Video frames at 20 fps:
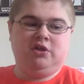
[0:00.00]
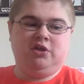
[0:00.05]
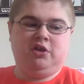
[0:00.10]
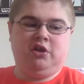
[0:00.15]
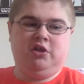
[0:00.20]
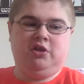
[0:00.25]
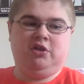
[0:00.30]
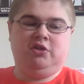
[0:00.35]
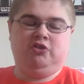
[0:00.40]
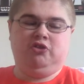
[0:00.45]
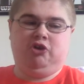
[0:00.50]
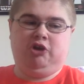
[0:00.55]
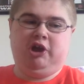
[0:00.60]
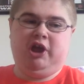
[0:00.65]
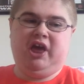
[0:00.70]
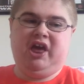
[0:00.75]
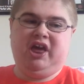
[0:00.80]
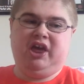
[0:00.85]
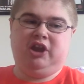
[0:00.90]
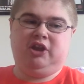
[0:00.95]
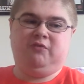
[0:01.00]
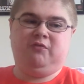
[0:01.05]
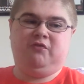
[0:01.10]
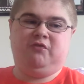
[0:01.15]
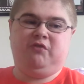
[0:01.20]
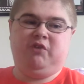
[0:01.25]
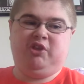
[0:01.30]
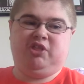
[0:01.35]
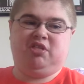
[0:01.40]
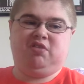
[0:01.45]
Get in your head, and
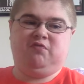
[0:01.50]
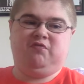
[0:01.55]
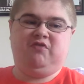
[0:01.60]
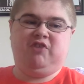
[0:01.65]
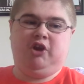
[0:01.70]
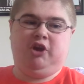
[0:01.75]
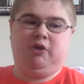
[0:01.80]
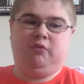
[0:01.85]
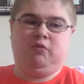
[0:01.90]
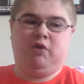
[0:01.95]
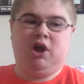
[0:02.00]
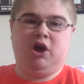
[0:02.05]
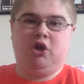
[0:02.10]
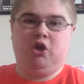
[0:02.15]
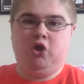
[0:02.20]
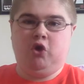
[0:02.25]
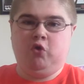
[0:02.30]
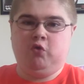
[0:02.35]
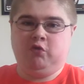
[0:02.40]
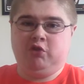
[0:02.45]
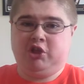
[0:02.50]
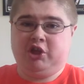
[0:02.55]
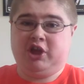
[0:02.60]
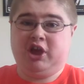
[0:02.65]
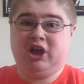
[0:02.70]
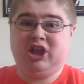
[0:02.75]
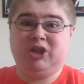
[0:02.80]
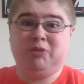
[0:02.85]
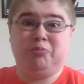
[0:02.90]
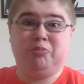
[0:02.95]
fits very well over the
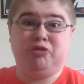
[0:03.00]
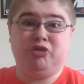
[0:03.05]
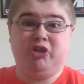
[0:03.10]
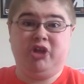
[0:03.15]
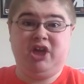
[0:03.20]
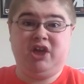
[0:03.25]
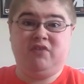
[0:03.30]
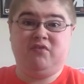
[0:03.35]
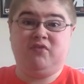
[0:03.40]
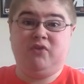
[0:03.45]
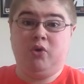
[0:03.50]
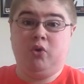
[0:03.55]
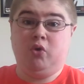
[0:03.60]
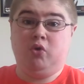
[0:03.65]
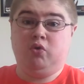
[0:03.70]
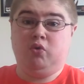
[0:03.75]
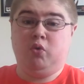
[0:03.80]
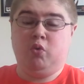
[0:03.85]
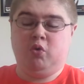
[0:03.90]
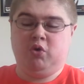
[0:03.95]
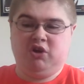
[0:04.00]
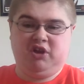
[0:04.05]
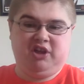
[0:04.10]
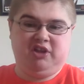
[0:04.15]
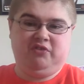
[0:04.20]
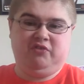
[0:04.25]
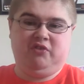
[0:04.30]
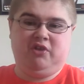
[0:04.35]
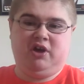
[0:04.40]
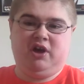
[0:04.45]
kind of playful
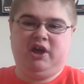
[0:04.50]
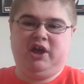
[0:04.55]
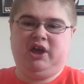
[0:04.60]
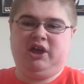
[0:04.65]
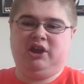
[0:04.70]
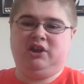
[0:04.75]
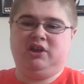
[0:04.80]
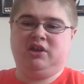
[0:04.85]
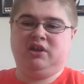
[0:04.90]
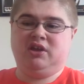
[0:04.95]
organ line.